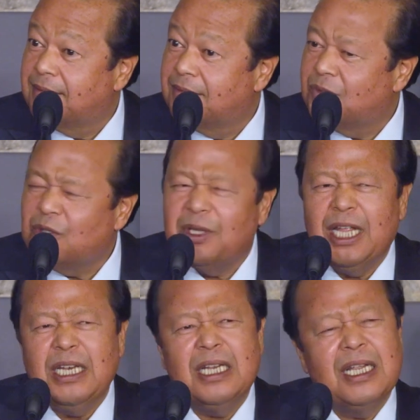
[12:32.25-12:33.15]
So
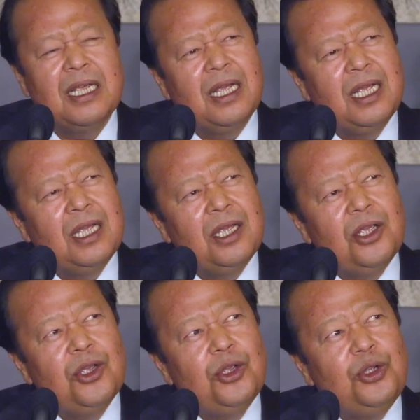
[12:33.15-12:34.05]
then
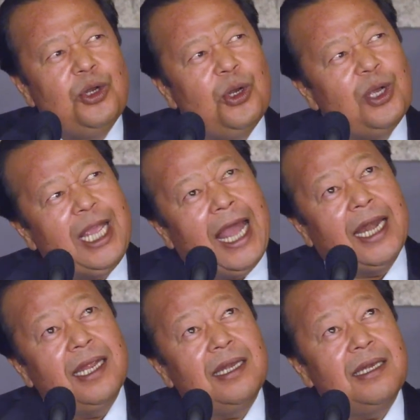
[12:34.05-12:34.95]
you look at
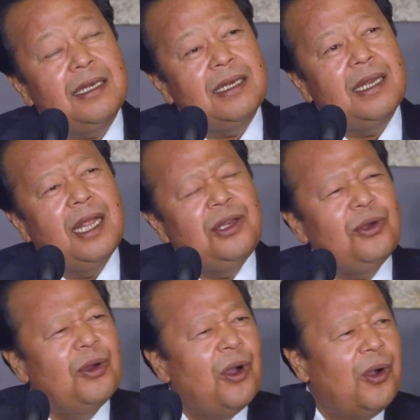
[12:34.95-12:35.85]
it and you
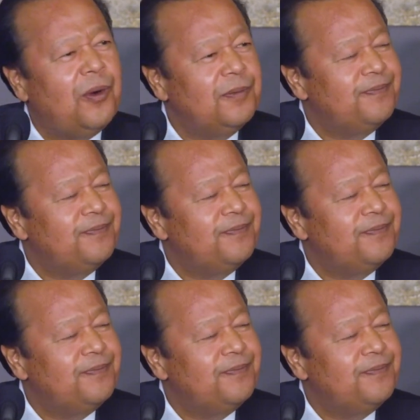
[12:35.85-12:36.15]
go,